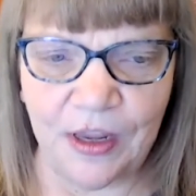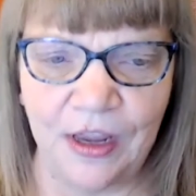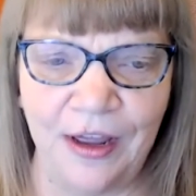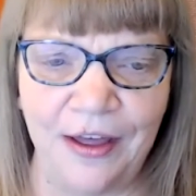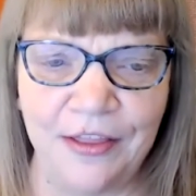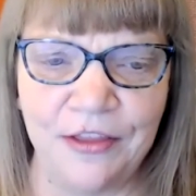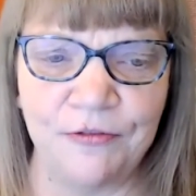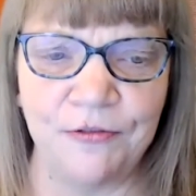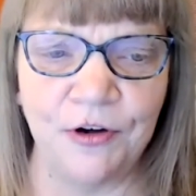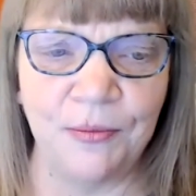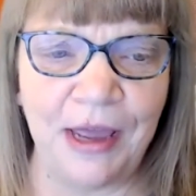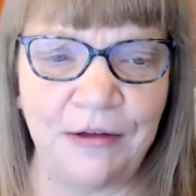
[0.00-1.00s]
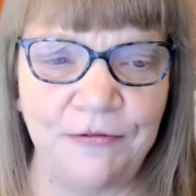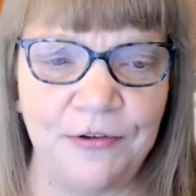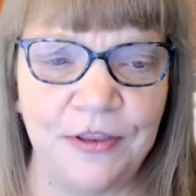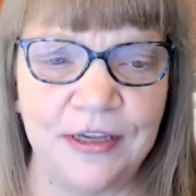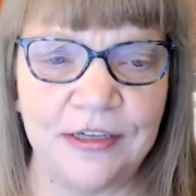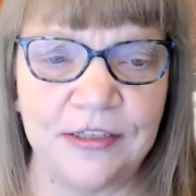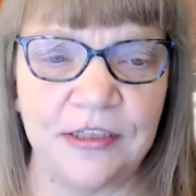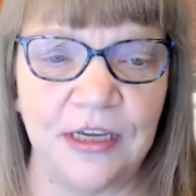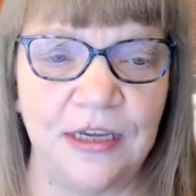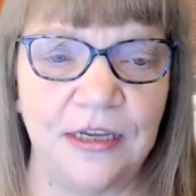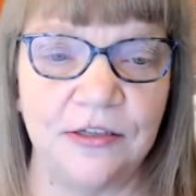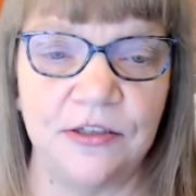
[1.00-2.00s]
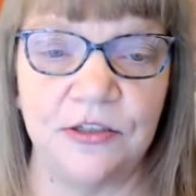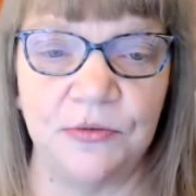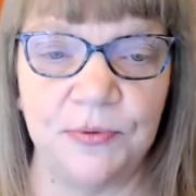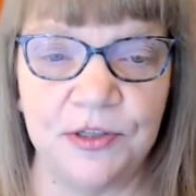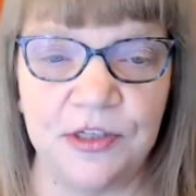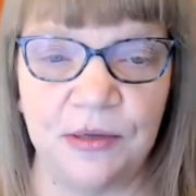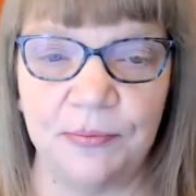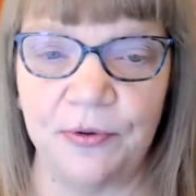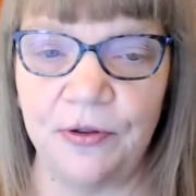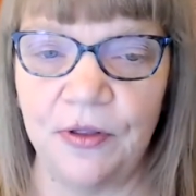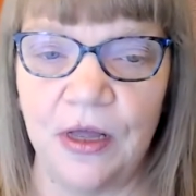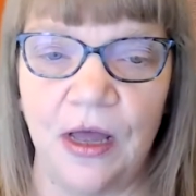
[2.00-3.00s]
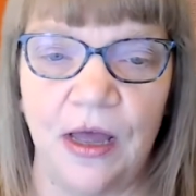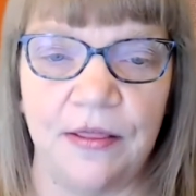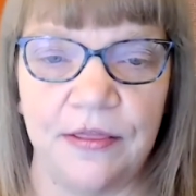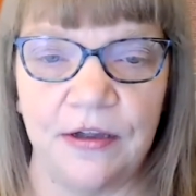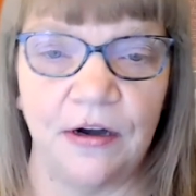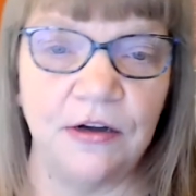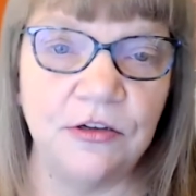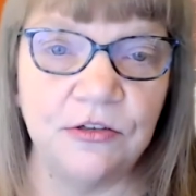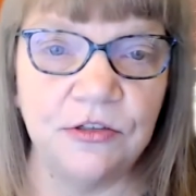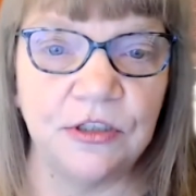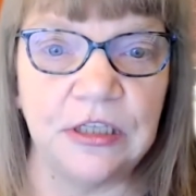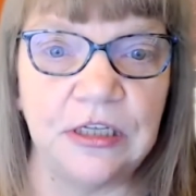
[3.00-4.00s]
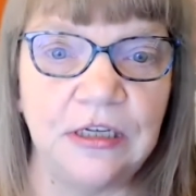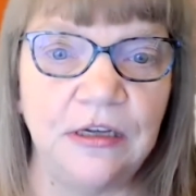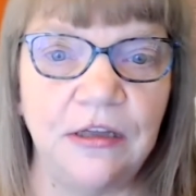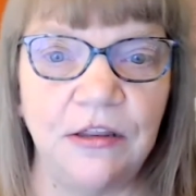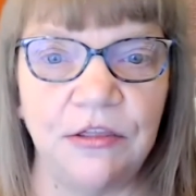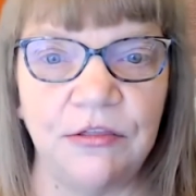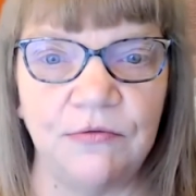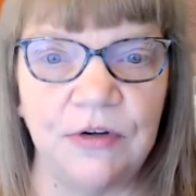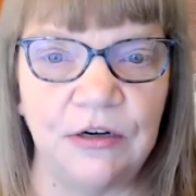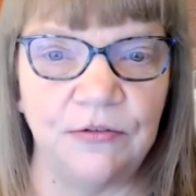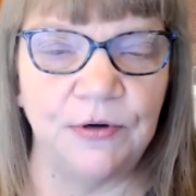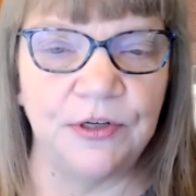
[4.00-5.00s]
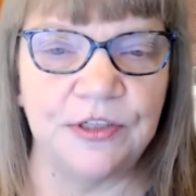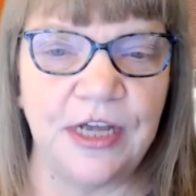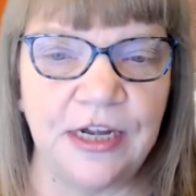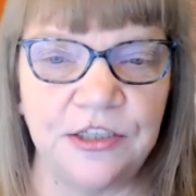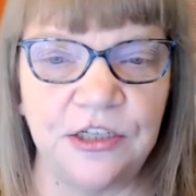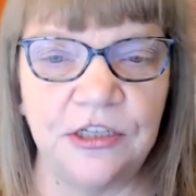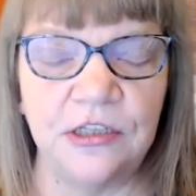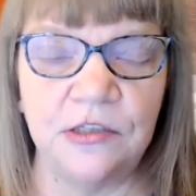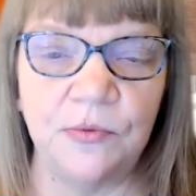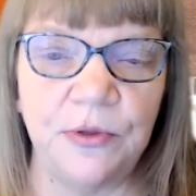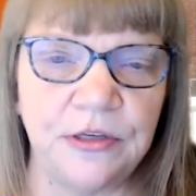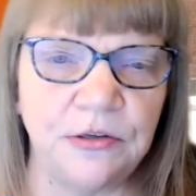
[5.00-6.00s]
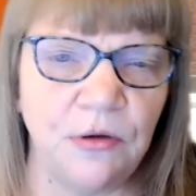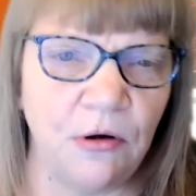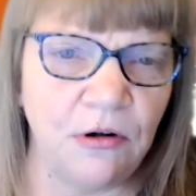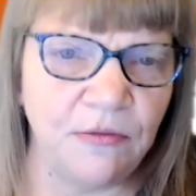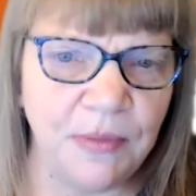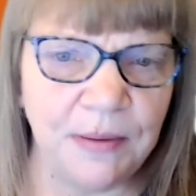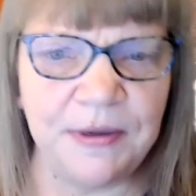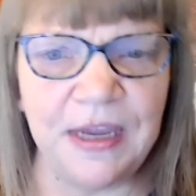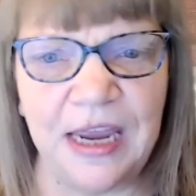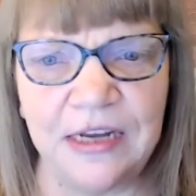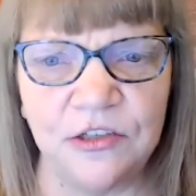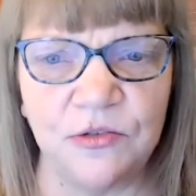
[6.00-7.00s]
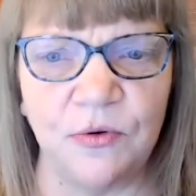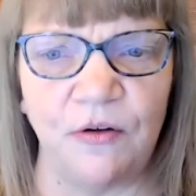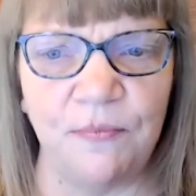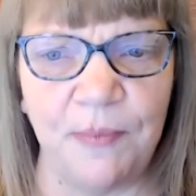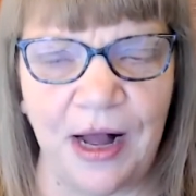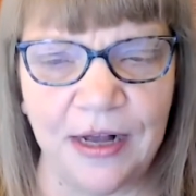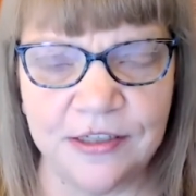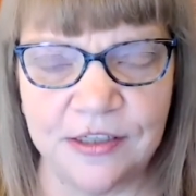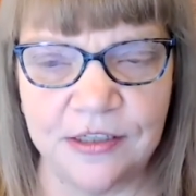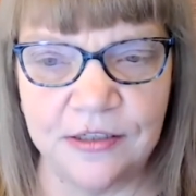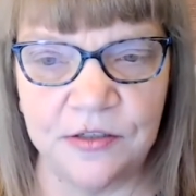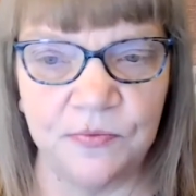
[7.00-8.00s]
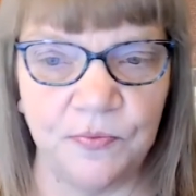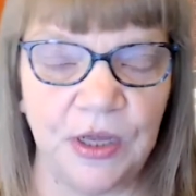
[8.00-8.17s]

The format for this is super simple. There are usually 3 or 4 sections with a total of maybe 8 to 12 boxes.